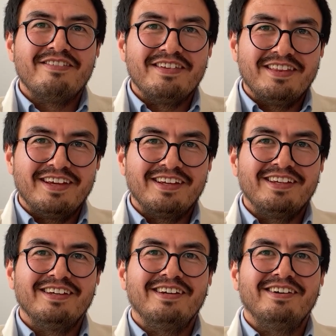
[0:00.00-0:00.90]

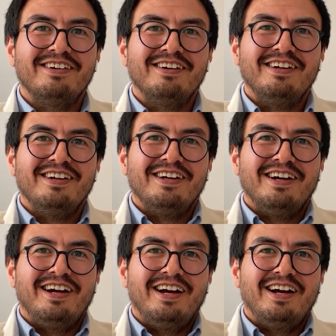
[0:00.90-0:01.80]
everything,
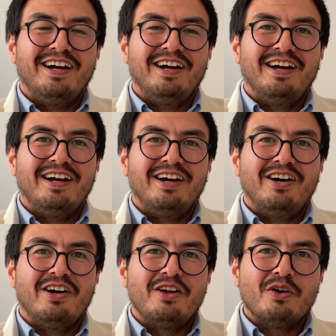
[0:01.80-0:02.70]

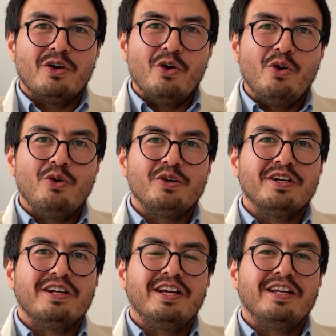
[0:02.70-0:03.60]
on our
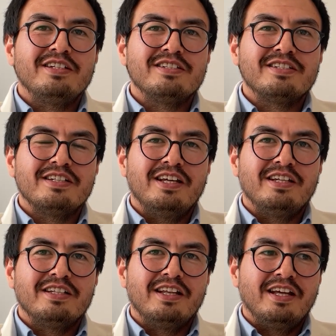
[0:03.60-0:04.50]
own, and
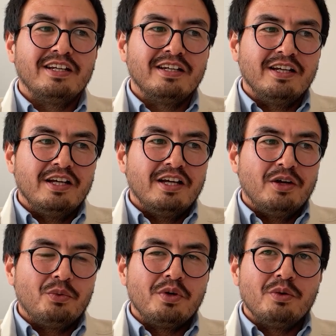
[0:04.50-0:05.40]
then
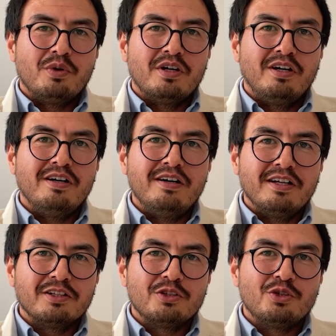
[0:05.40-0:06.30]
we were
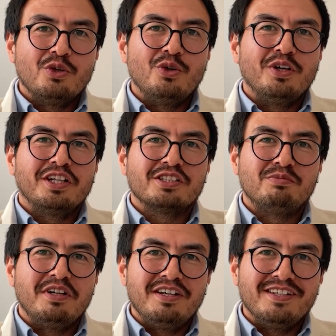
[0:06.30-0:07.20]
learning through
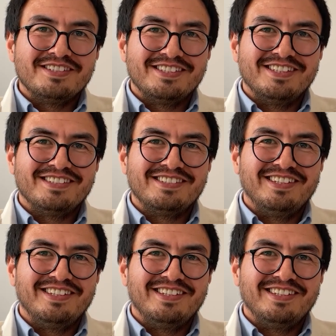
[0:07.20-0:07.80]
experiences,